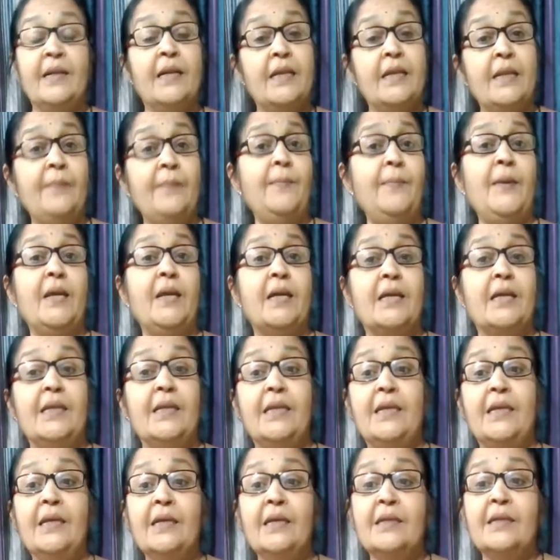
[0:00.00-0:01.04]

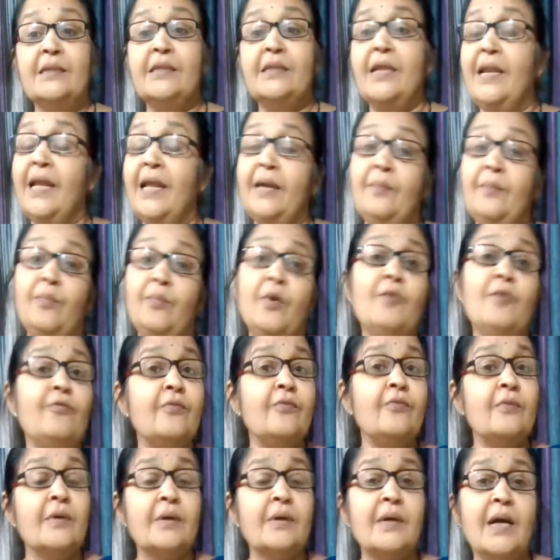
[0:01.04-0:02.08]
typically the life of
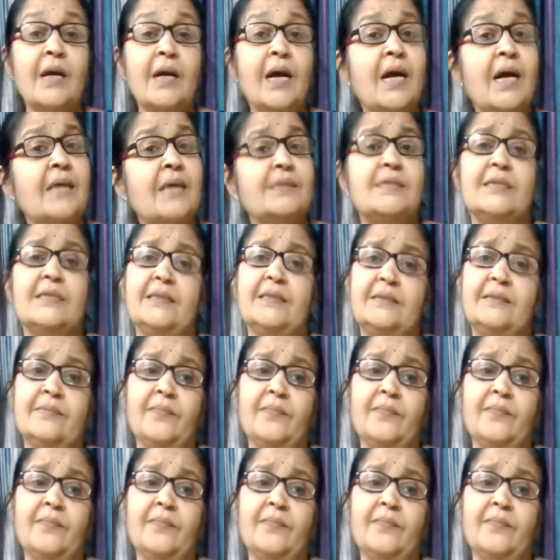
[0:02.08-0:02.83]
asset.